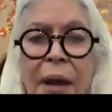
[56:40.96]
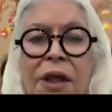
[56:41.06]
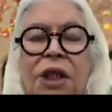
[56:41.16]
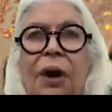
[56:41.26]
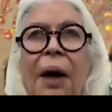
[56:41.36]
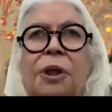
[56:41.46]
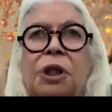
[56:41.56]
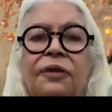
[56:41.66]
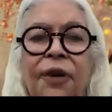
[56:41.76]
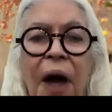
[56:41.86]
So
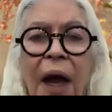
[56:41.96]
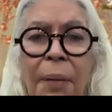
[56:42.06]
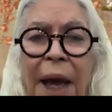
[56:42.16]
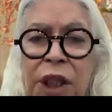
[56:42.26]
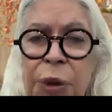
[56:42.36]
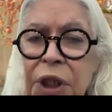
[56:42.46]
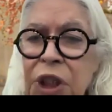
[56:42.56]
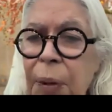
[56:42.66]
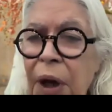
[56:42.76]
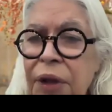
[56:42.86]
Aboriginal fire management
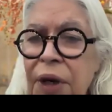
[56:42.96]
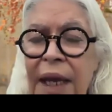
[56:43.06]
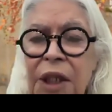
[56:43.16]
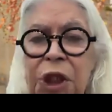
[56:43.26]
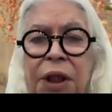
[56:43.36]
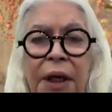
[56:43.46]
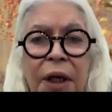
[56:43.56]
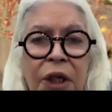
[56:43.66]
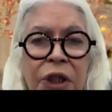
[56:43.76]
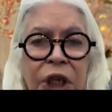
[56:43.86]
is both an ancient and a
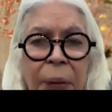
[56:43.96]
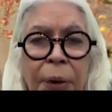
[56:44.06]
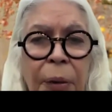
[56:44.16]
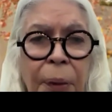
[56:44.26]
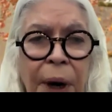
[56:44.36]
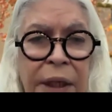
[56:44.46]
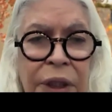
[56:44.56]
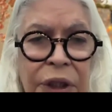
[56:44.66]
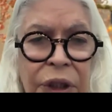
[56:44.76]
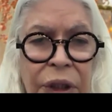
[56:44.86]
contemporary
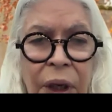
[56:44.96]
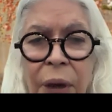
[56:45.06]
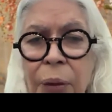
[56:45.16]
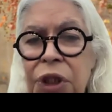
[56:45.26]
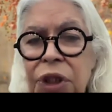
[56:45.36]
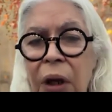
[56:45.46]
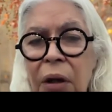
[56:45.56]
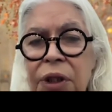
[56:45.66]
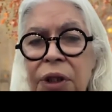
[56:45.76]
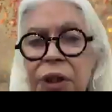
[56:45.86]
practice, which has
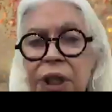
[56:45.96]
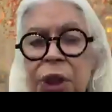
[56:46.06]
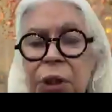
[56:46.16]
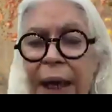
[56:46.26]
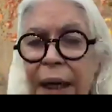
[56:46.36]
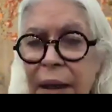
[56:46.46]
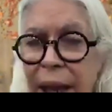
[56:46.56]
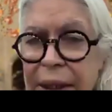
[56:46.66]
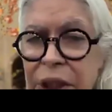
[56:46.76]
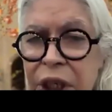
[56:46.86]
altered the Australian
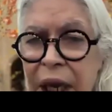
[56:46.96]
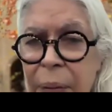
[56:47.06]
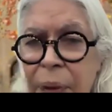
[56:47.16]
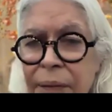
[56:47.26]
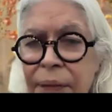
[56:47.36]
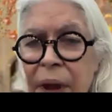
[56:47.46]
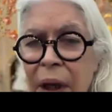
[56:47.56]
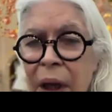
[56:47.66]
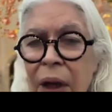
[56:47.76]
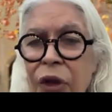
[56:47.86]
landscape.
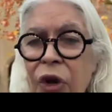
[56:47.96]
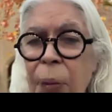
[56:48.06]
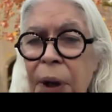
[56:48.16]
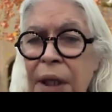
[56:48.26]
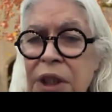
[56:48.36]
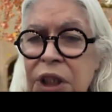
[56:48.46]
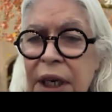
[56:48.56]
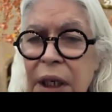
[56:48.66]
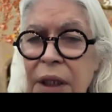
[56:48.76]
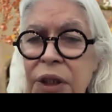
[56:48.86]
European
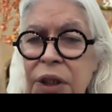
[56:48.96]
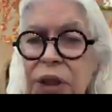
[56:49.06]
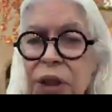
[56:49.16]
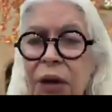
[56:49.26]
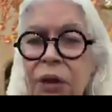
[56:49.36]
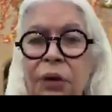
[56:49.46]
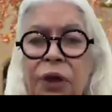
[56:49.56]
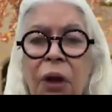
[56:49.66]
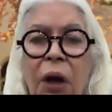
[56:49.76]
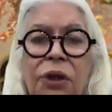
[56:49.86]
settlers thought the
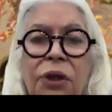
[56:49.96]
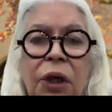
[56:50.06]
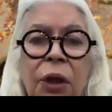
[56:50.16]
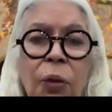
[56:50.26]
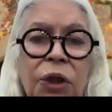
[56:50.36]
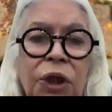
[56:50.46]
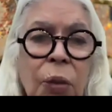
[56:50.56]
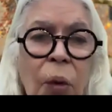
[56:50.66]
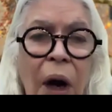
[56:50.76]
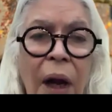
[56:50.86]
continent was a
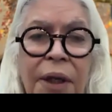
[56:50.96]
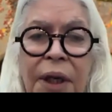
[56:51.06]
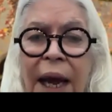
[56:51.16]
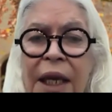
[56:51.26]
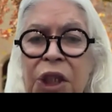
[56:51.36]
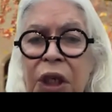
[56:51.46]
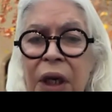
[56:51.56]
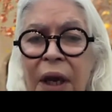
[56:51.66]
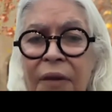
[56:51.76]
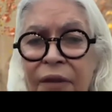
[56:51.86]
wild and harsh
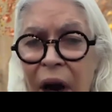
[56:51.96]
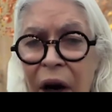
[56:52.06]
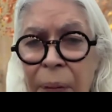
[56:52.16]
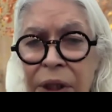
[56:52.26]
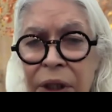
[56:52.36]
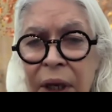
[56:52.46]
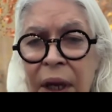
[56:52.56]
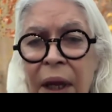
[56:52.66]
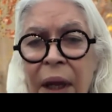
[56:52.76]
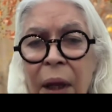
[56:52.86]
environment,
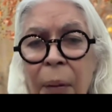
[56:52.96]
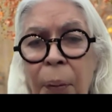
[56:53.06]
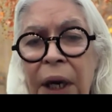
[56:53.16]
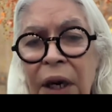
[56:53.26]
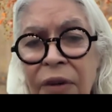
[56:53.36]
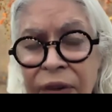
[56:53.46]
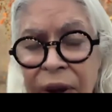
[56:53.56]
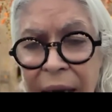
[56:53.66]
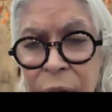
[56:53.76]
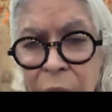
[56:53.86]
but in
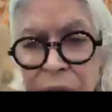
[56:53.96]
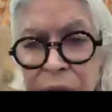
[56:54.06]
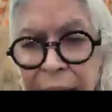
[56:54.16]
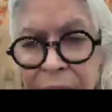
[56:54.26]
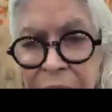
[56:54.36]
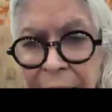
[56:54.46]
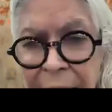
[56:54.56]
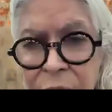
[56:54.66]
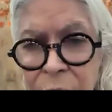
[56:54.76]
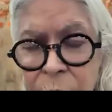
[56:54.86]
fact what they
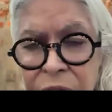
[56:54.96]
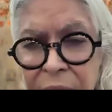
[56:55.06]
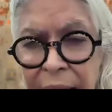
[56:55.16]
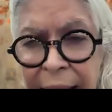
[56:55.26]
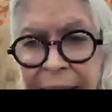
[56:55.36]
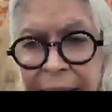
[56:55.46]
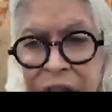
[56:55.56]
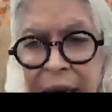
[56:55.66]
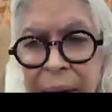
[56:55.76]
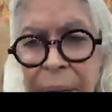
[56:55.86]
encountered was a
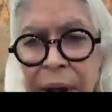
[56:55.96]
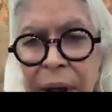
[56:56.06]
landscape